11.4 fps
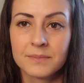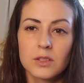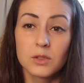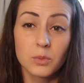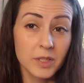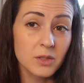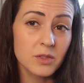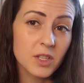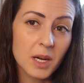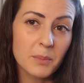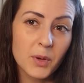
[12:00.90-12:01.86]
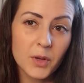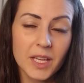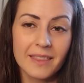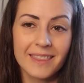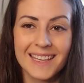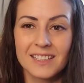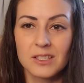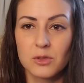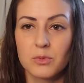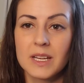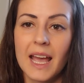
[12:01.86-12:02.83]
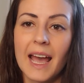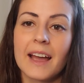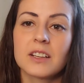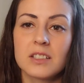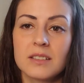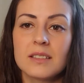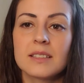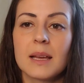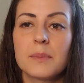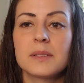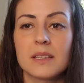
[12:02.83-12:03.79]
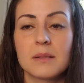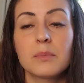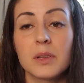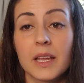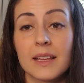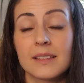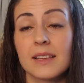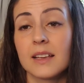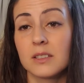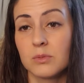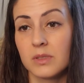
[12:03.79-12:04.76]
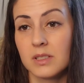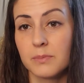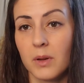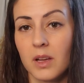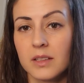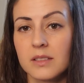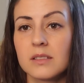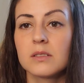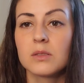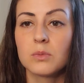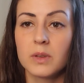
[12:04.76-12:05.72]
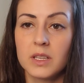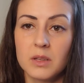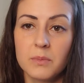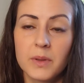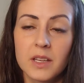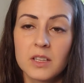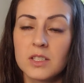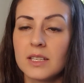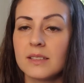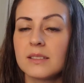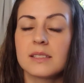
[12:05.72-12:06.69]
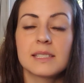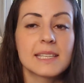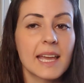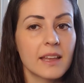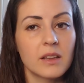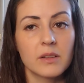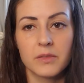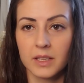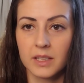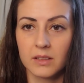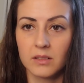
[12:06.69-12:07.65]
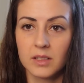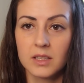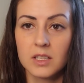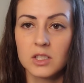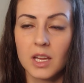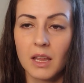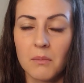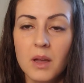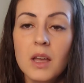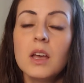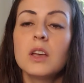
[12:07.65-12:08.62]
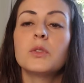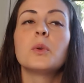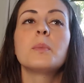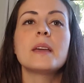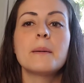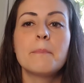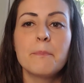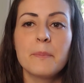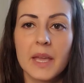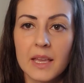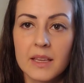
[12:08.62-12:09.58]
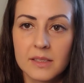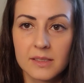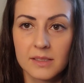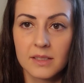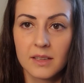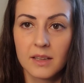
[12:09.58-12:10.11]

So when you start putting these 3 action steps in place as a response to when you binge instead of the guilt and the shame, you'll be amazed